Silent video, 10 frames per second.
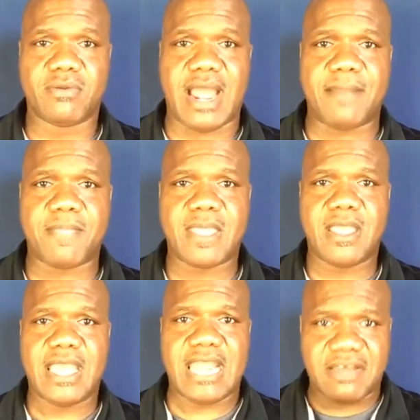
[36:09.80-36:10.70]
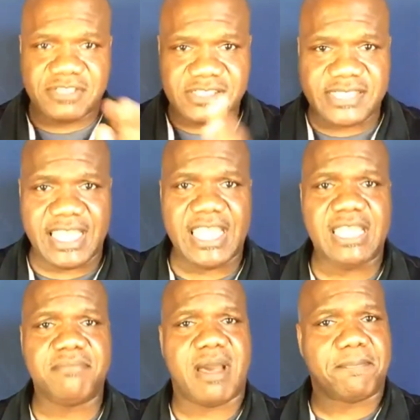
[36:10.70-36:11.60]
right? And I've
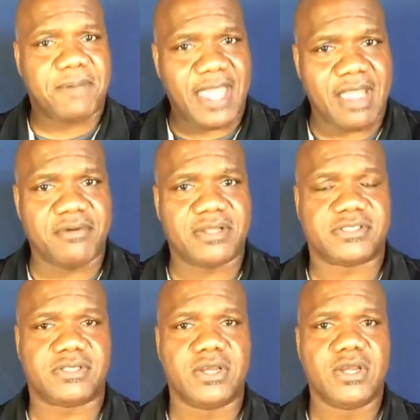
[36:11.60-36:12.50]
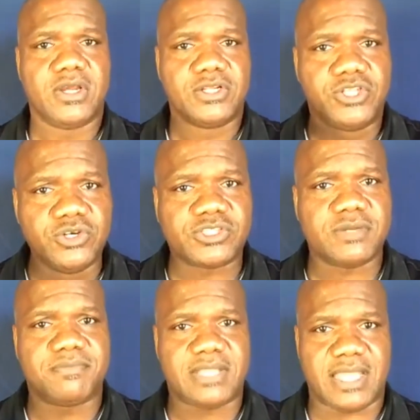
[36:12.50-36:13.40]
seen my parents do
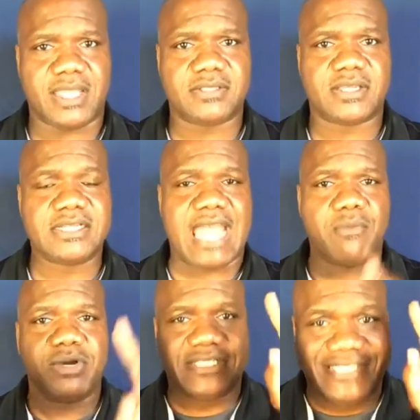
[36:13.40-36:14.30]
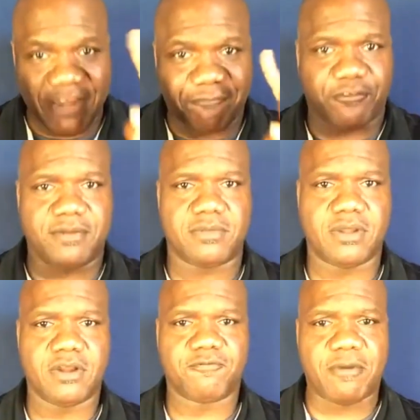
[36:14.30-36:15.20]
some things that were different
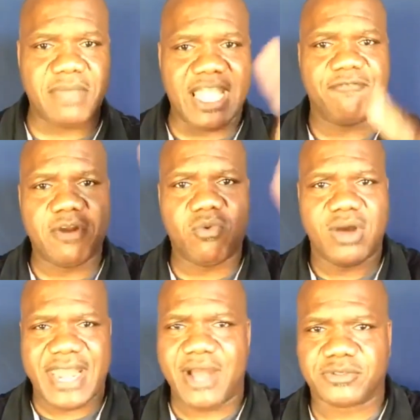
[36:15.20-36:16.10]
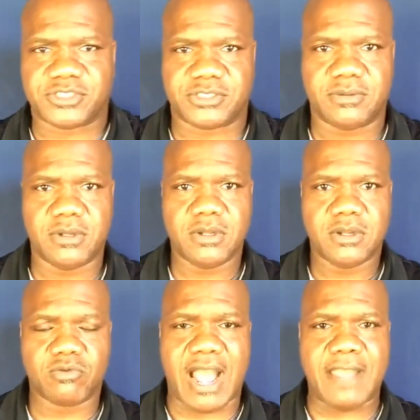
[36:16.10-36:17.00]
from everyone else,
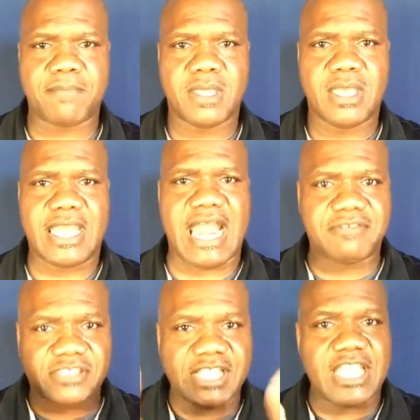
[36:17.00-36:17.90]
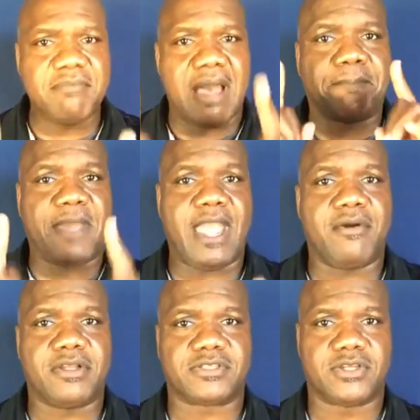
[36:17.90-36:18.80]
right? And I've seen my
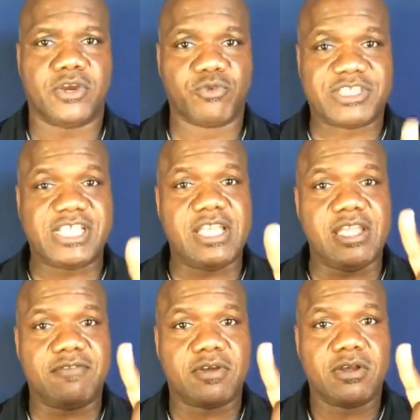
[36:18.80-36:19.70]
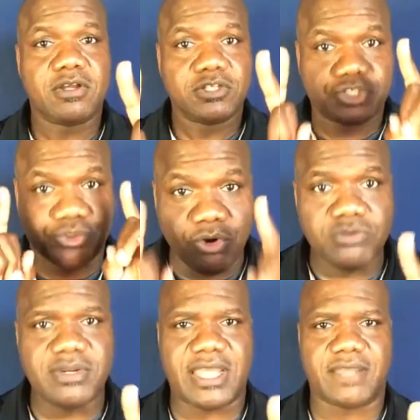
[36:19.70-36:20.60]
parents receive
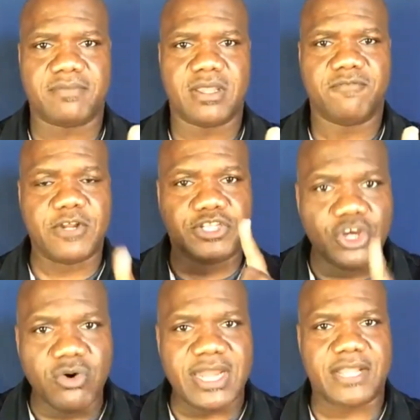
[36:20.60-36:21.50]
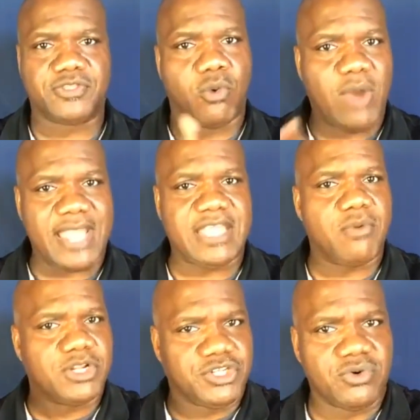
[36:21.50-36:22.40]
scrutiny for doing it the way they
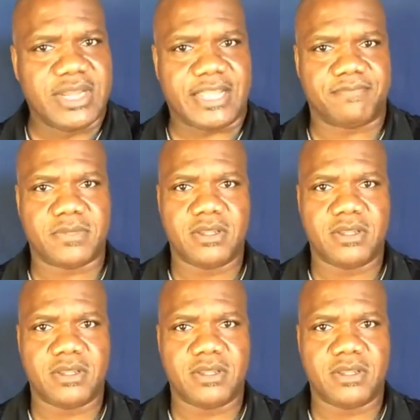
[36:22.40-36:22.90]
were doing it